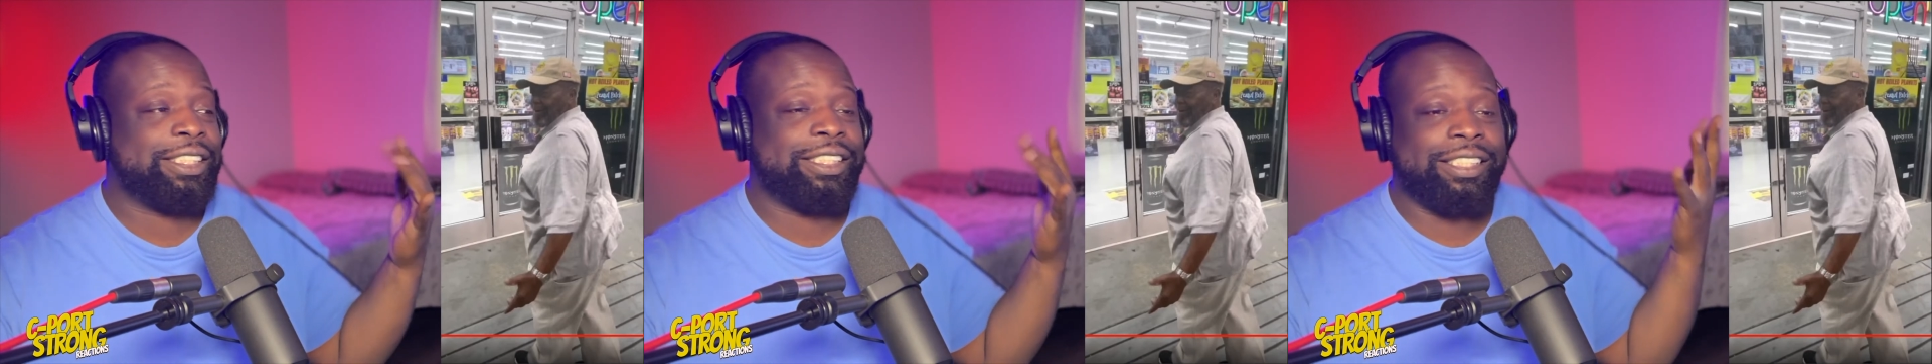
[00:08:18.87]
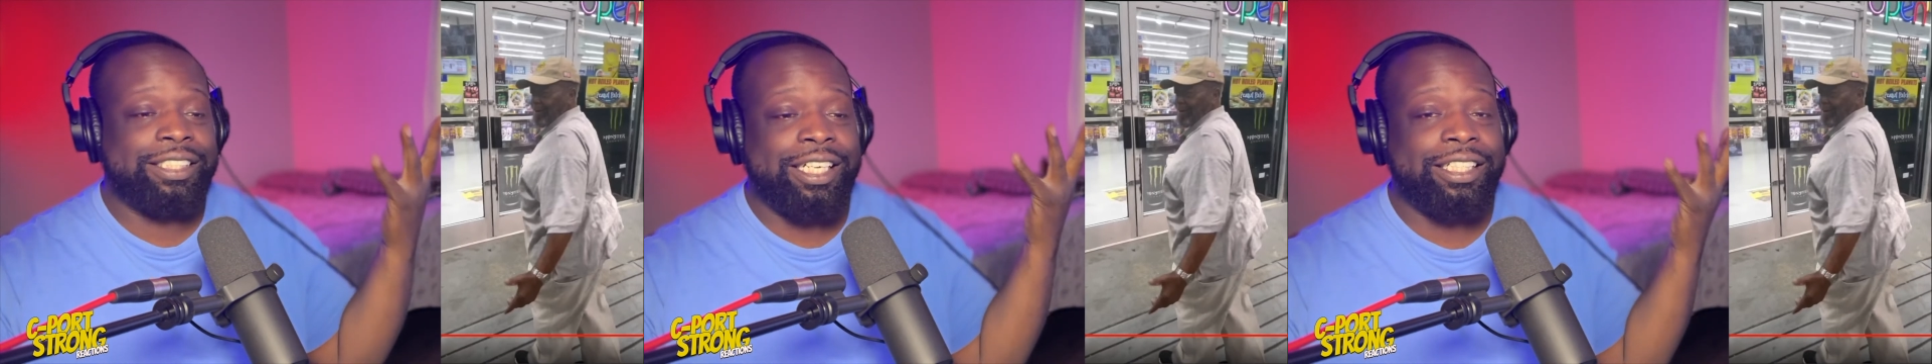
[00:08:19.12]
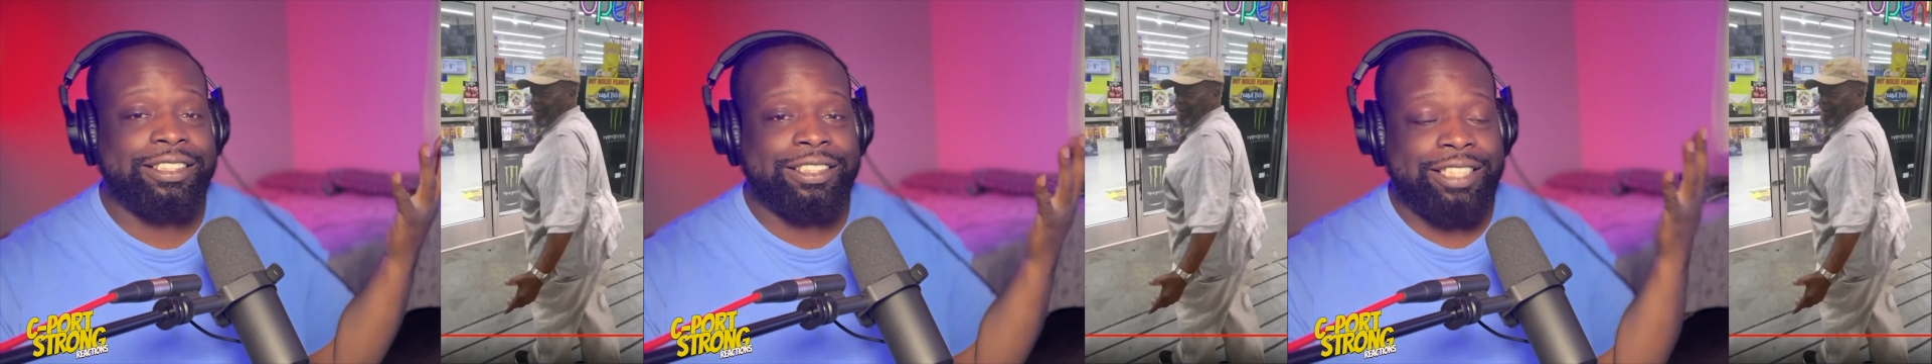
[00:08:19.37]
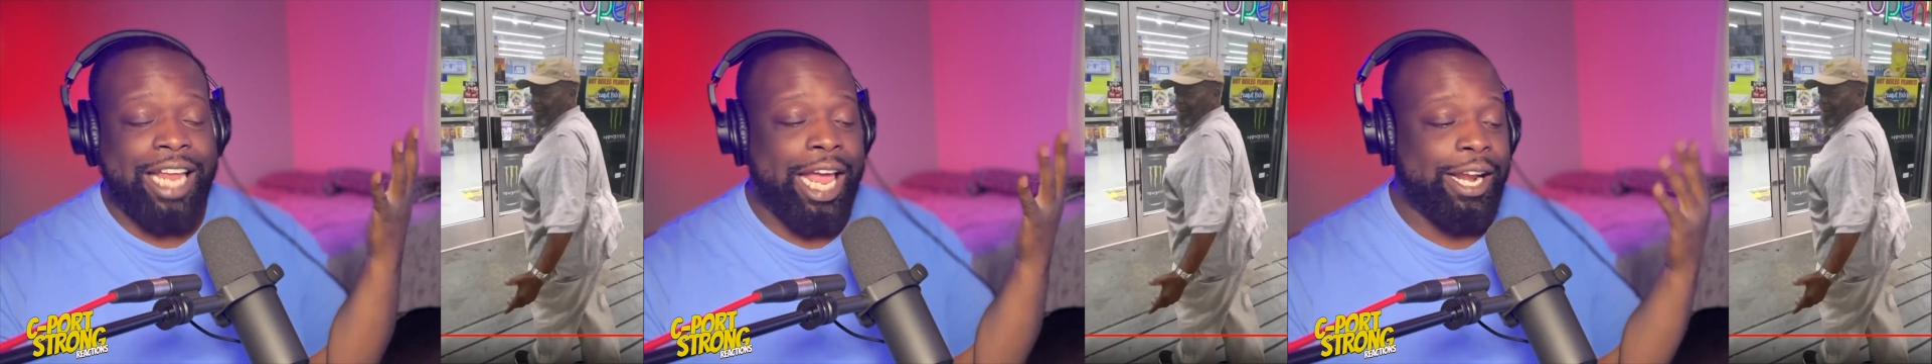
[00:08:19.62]
Nothing to
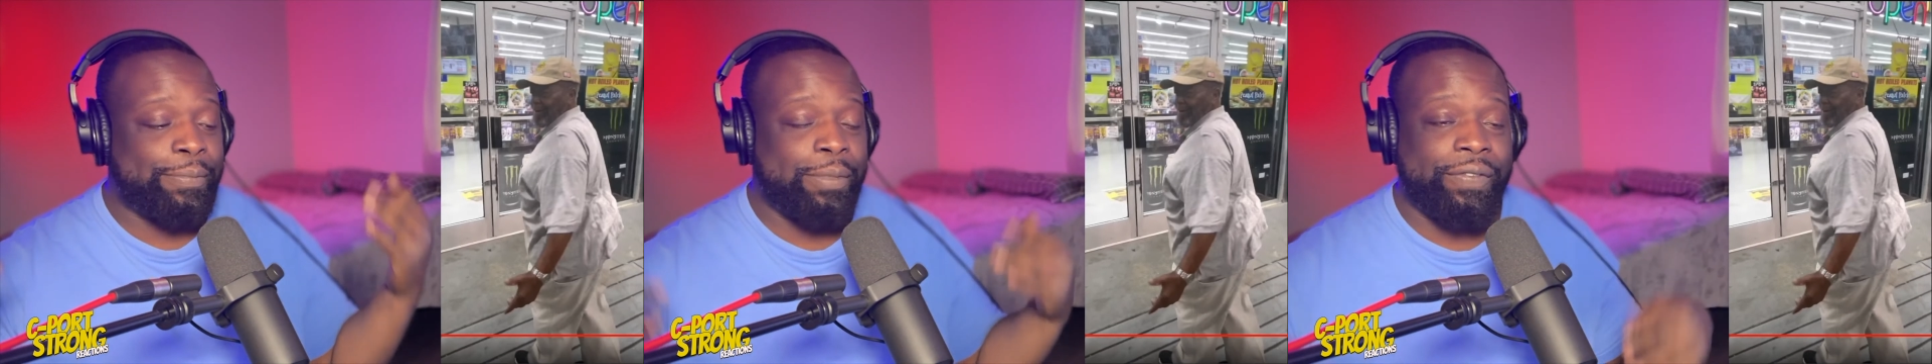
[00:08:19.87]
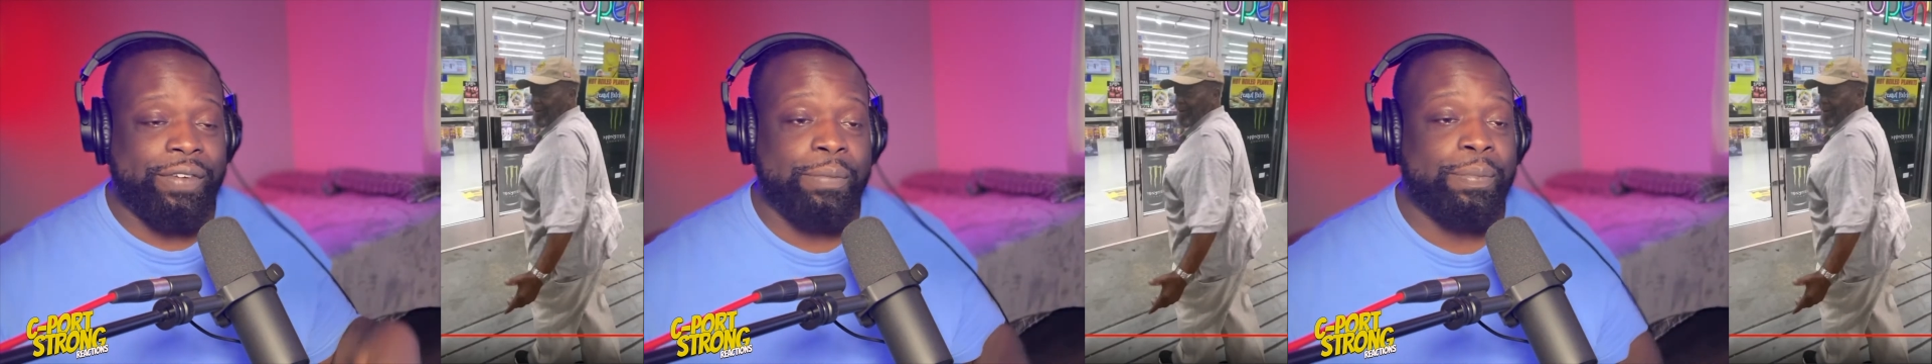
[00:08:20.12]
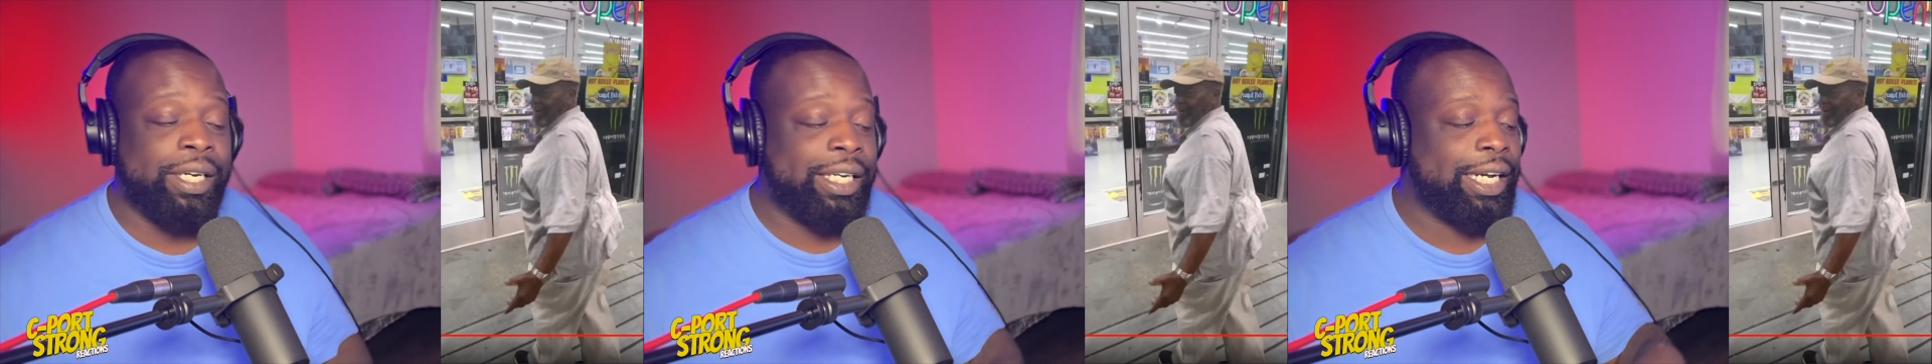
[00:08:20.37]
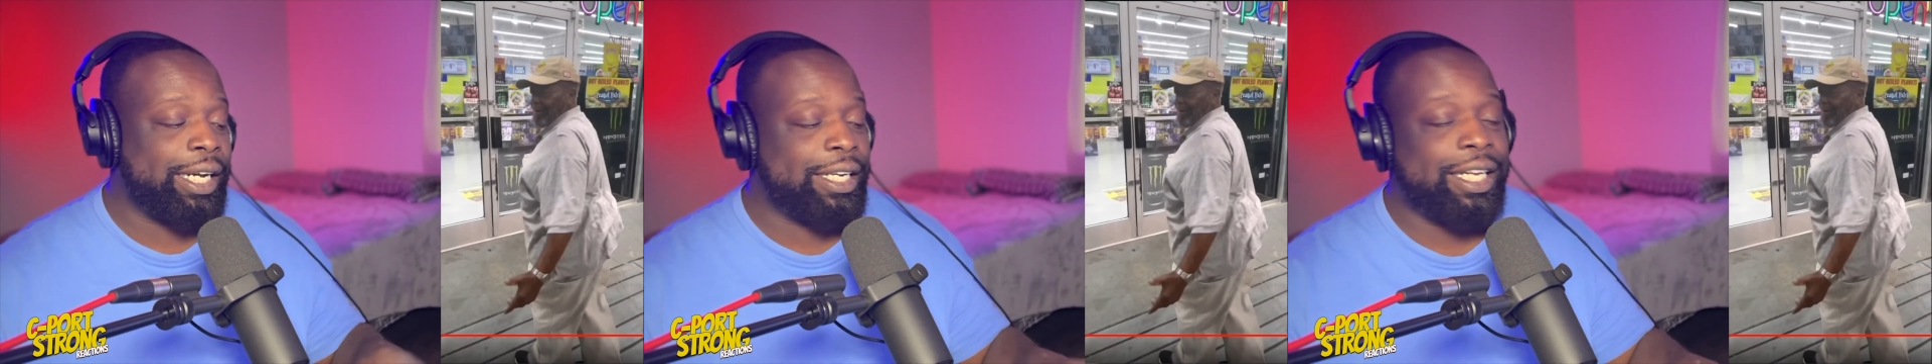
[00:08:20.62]
slide that motherfucker butter
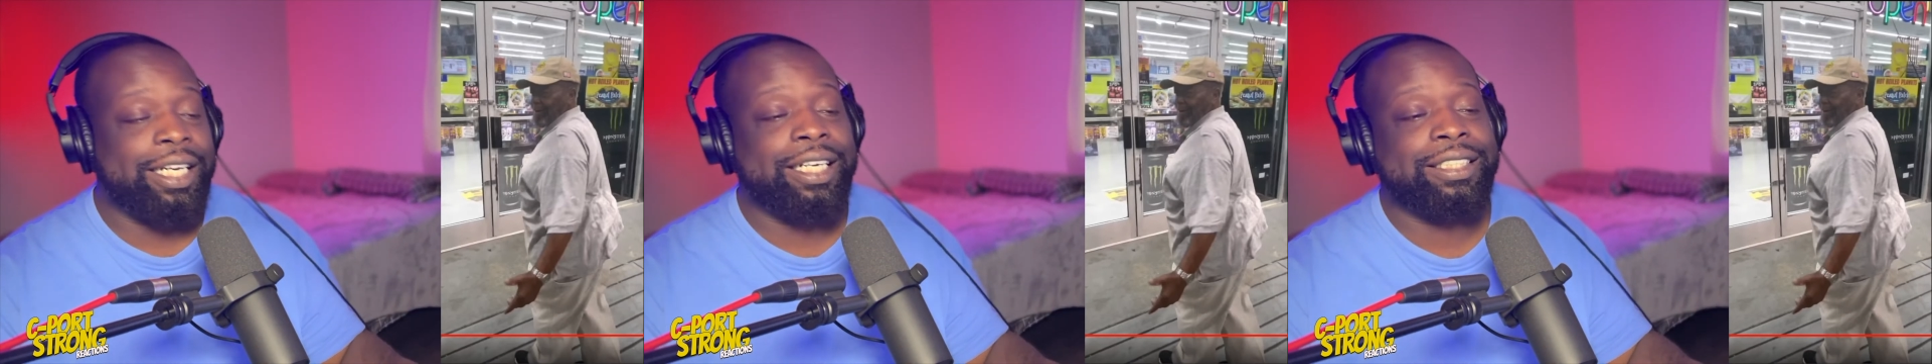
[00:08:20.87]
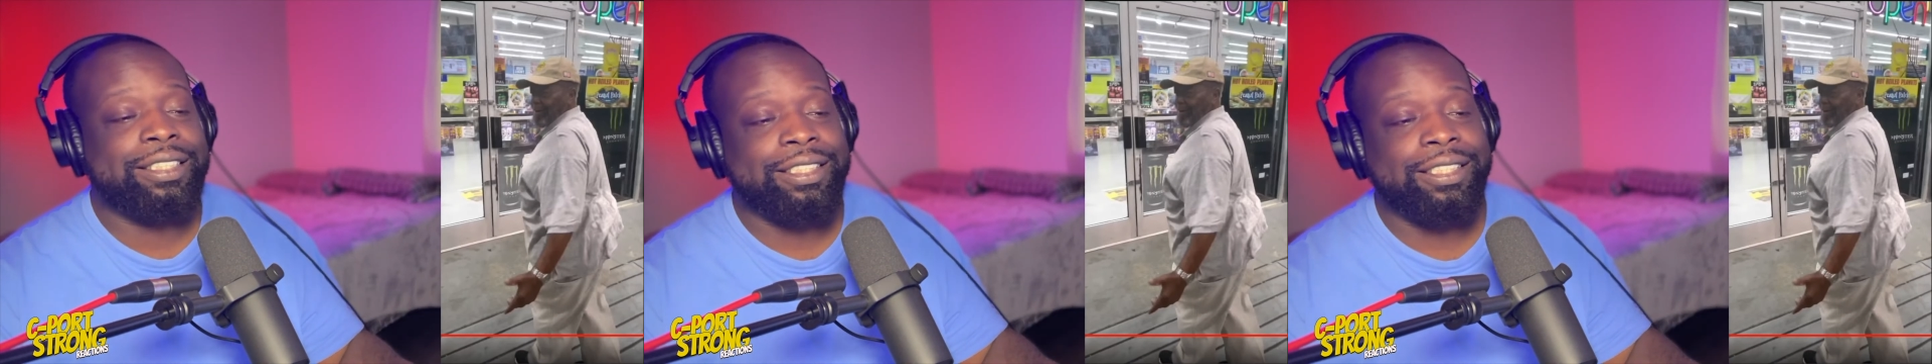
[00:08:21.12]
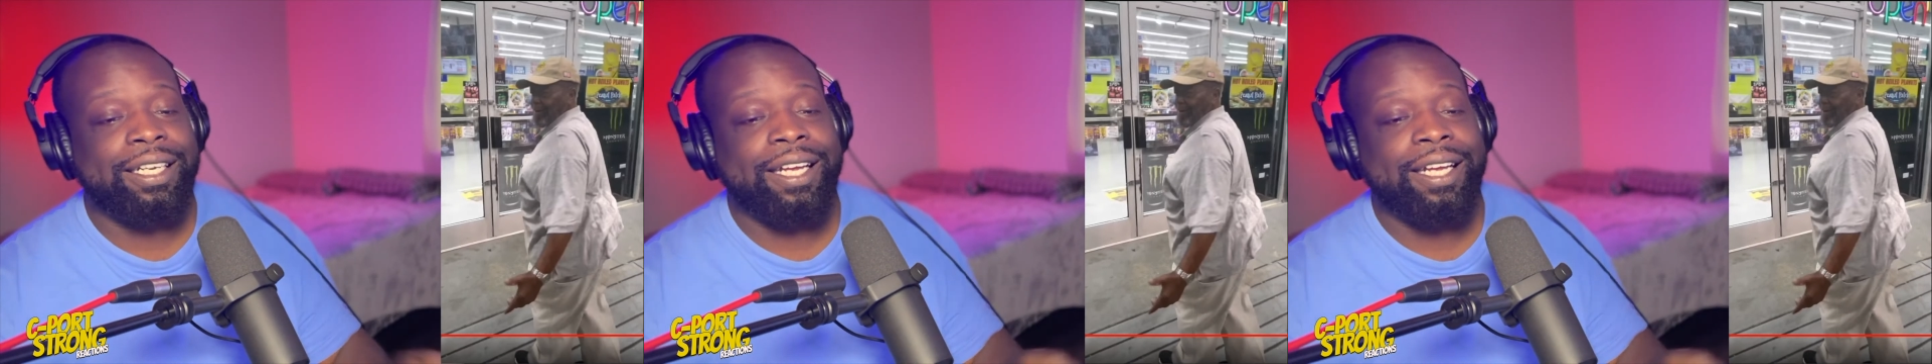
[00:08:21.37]
there. None of that shit.